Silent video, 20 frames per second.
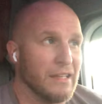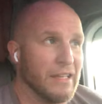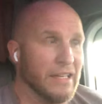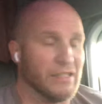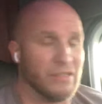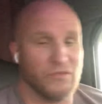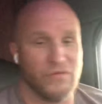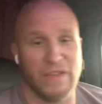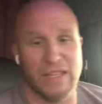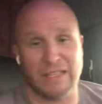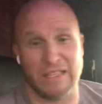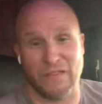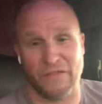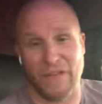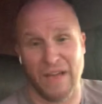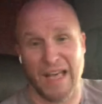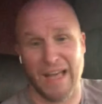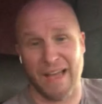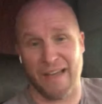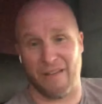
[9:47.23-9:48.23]
it's
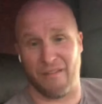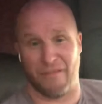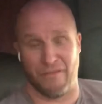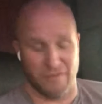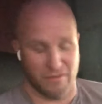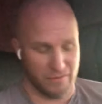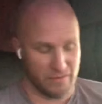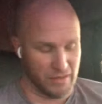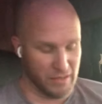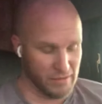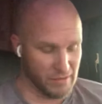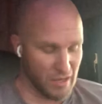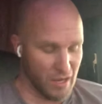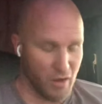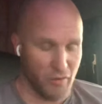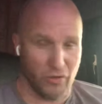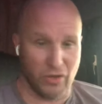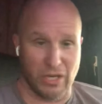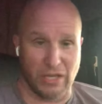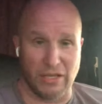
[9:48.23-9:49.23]
55 because
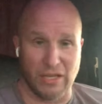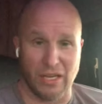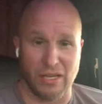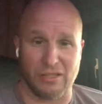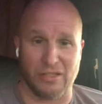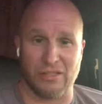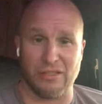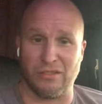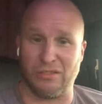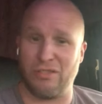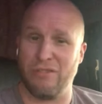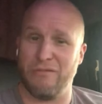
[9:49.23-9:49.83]
all the deductions,